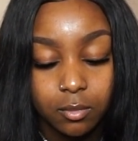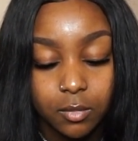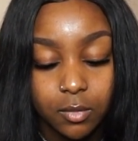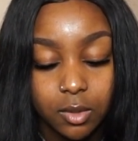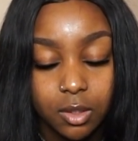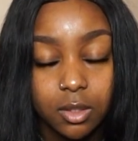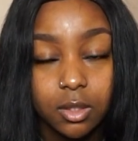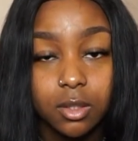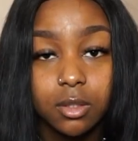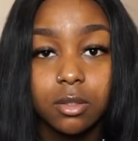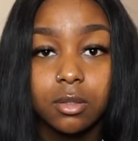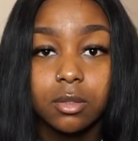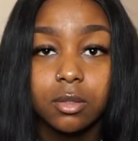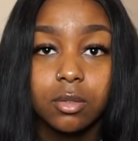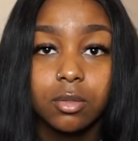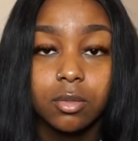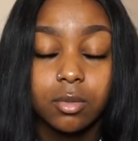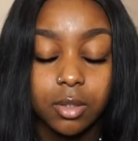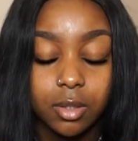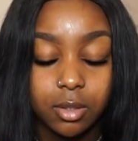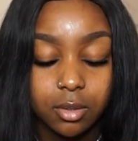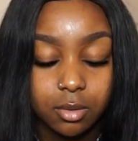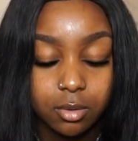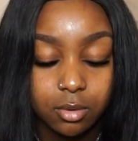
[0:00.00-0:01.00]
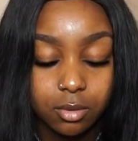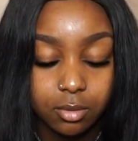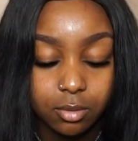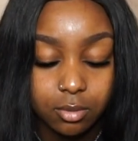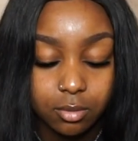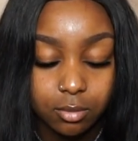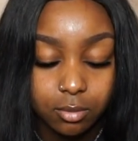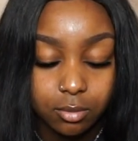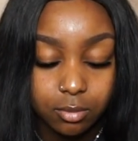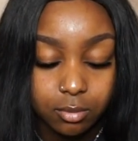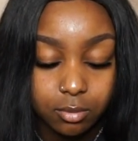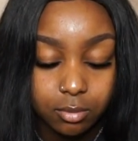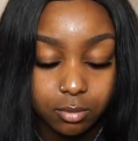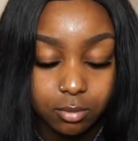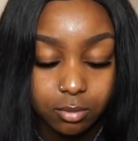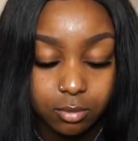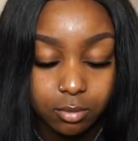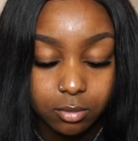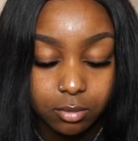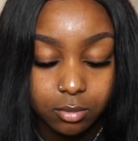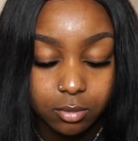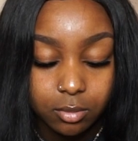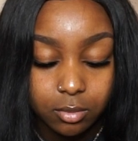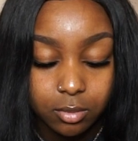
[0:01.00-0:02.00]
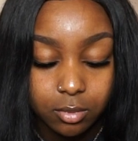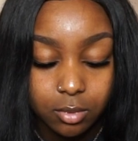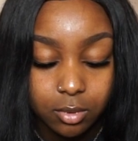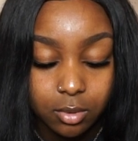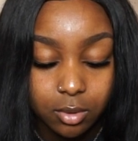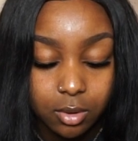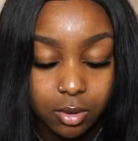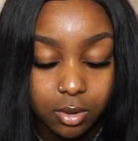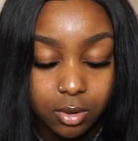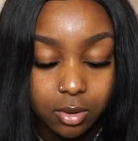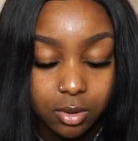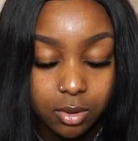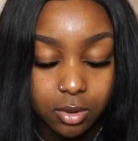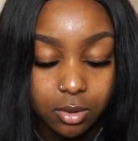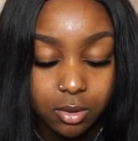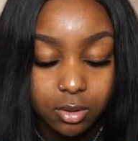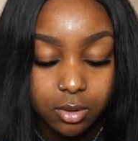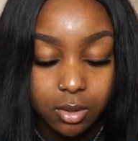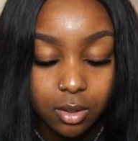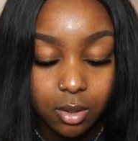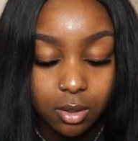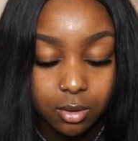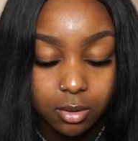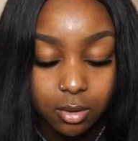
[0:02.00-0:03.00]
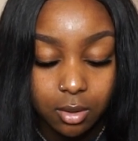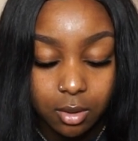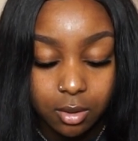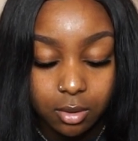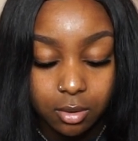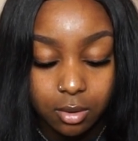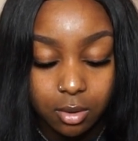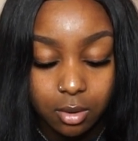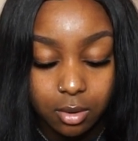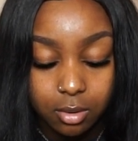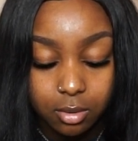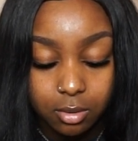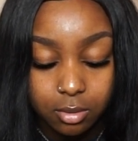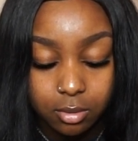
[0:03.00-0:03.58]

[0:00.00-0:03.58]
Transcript: And this is quick, too. It shouldn't take that long.